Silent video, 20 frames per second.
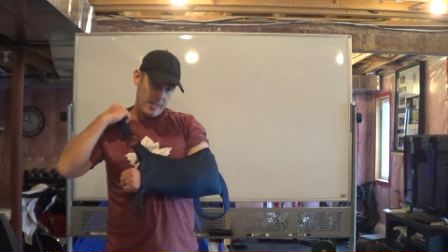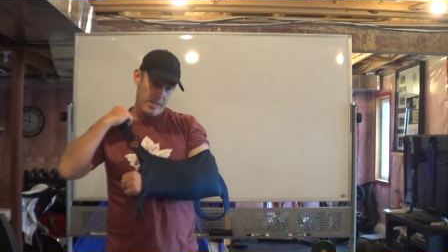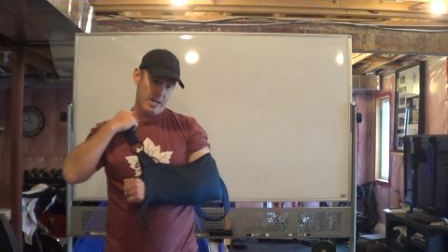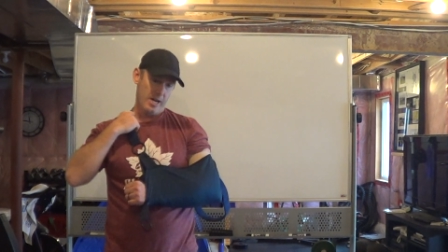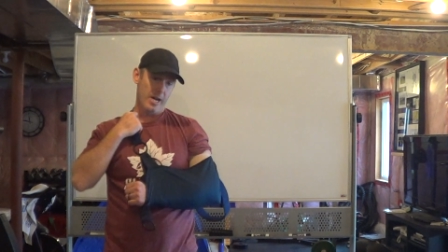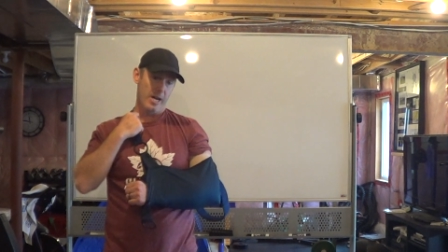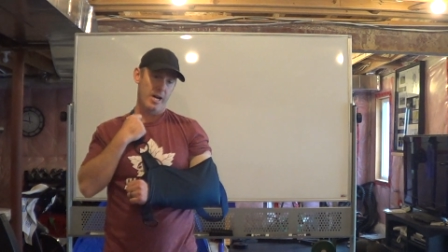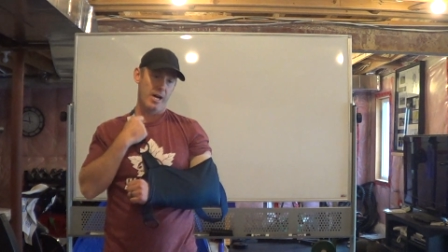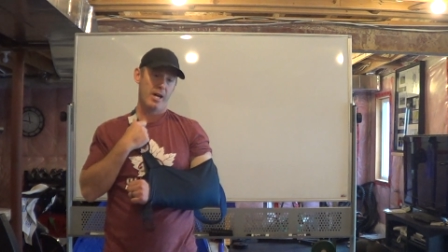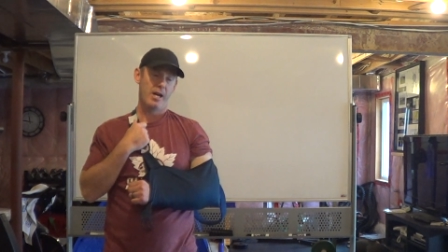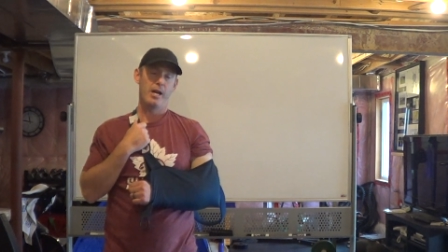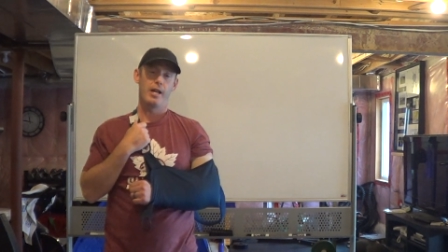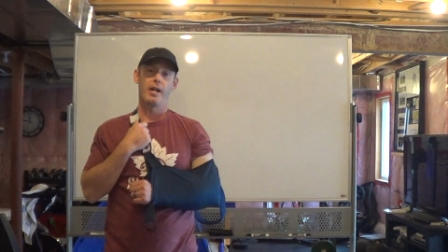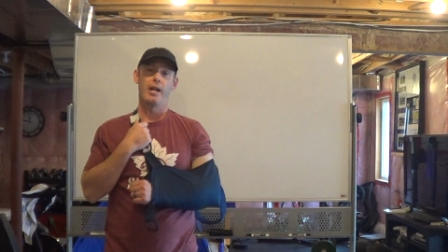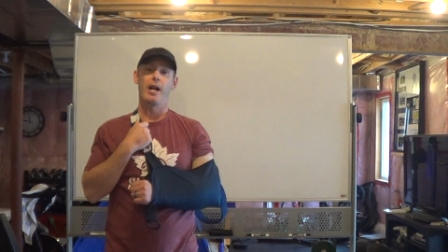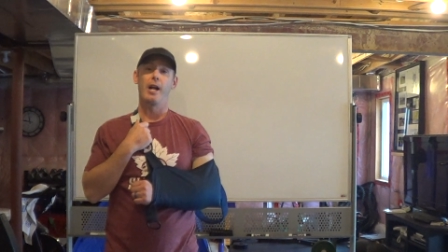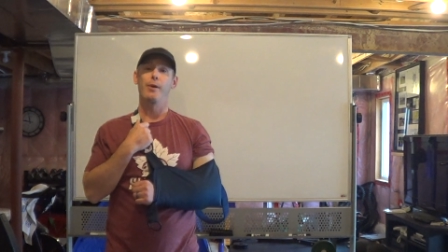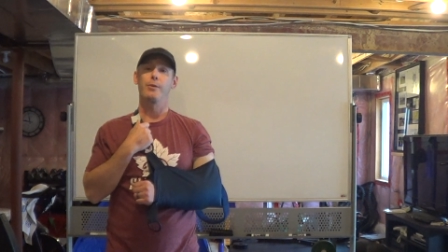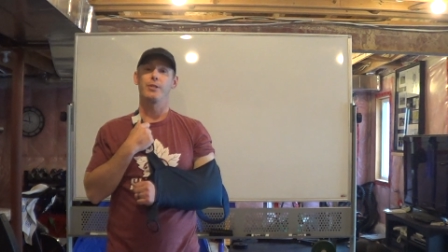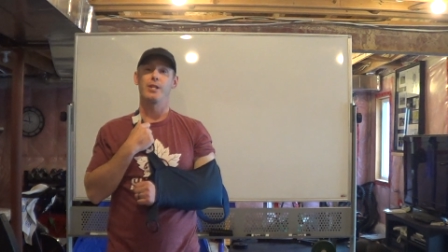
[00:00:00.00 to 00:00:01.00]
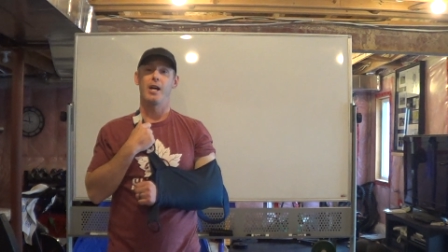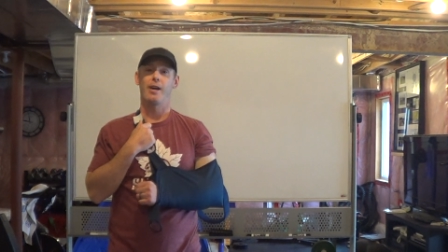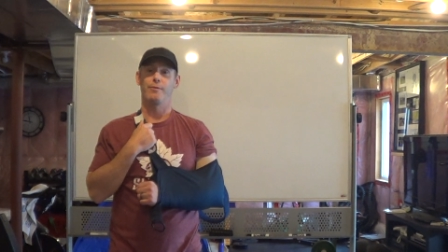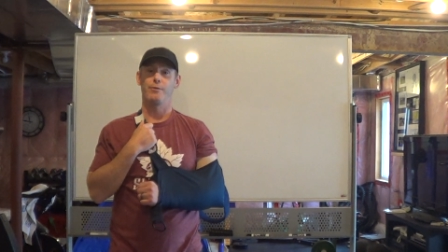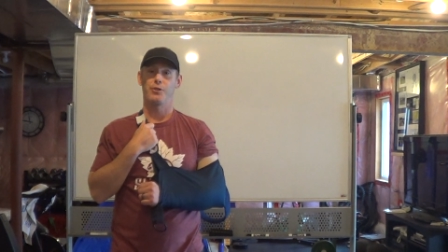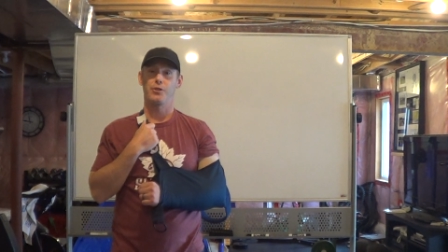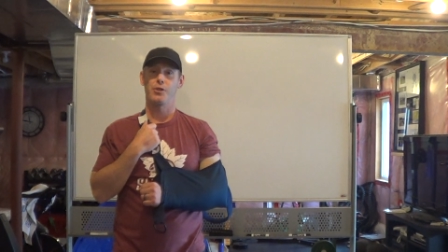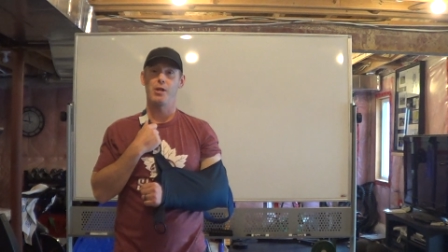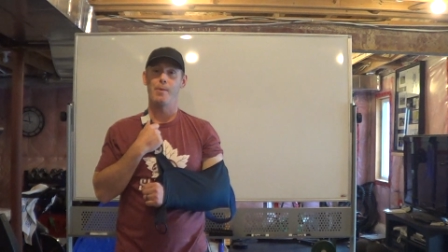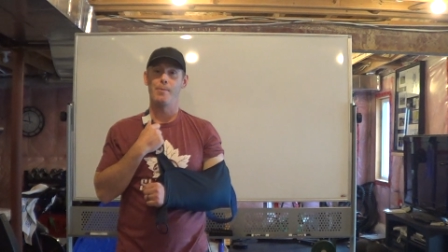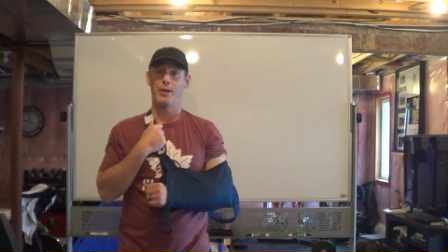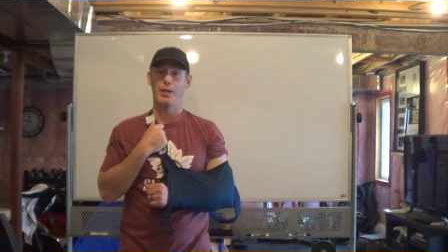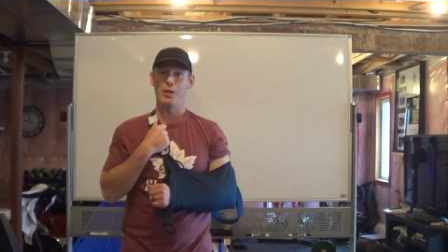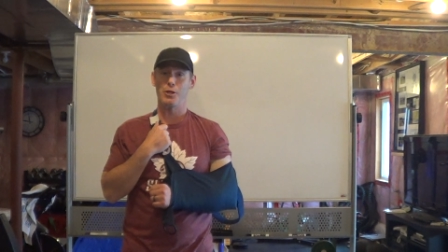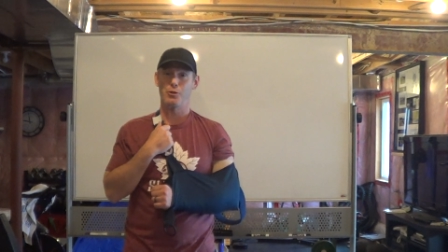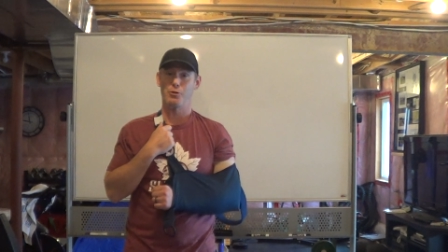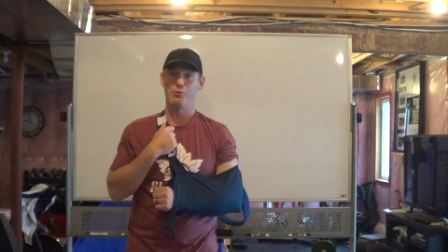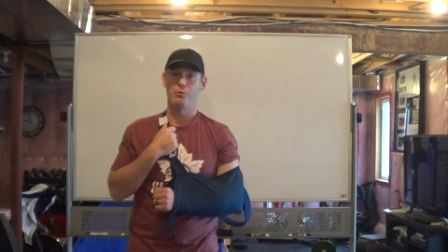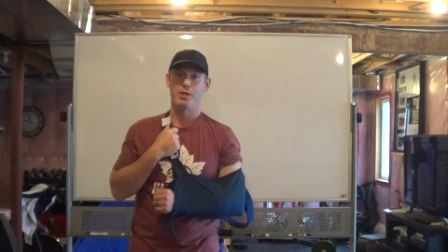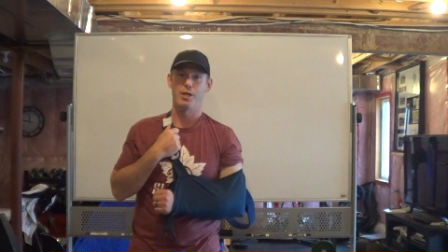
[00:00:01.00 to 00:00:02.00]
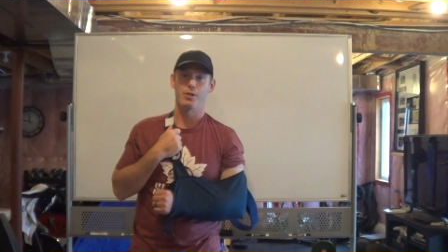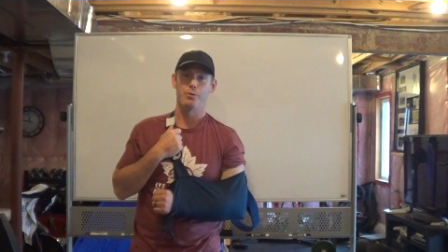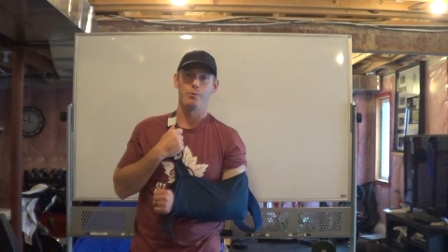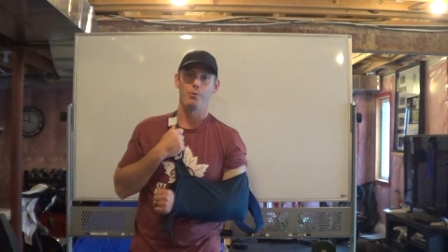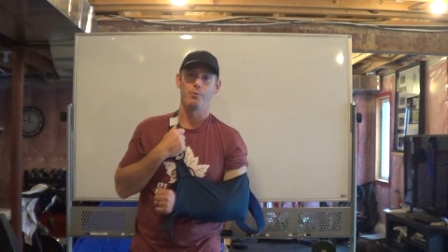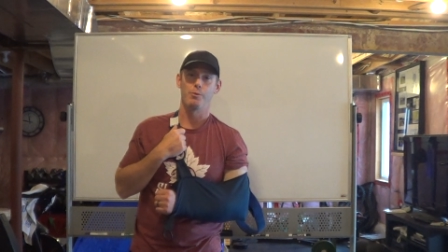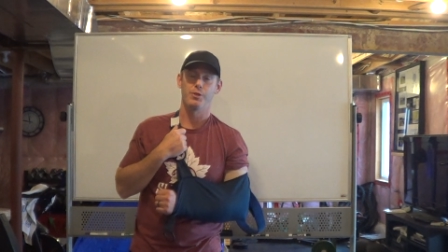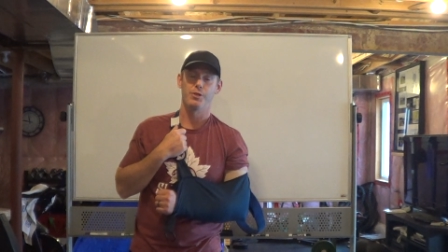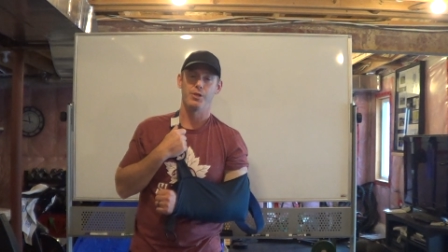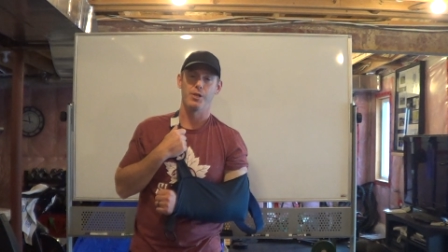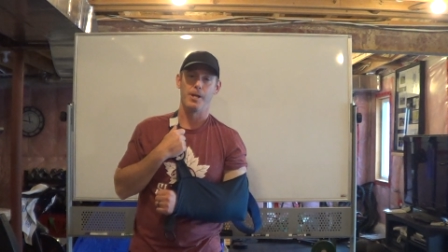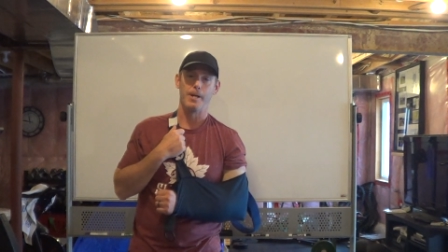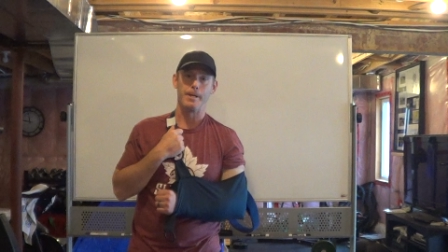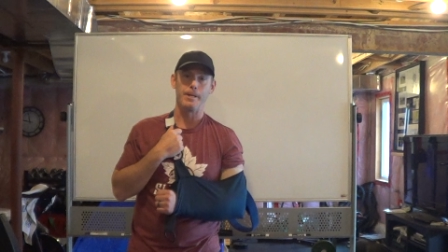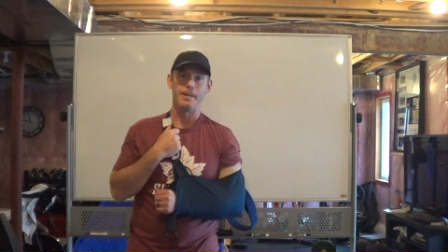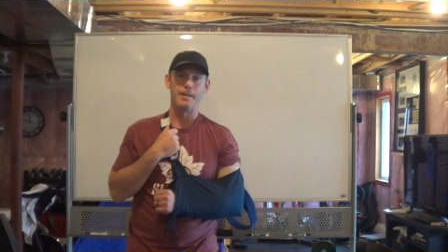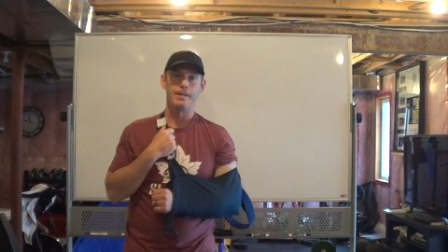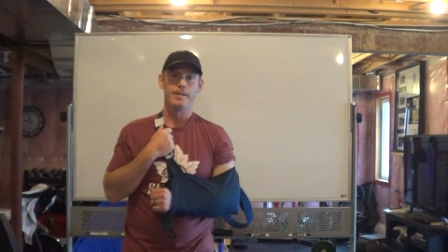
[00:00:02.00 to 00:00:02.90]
Uh, and I was having stomach issues, as we would say.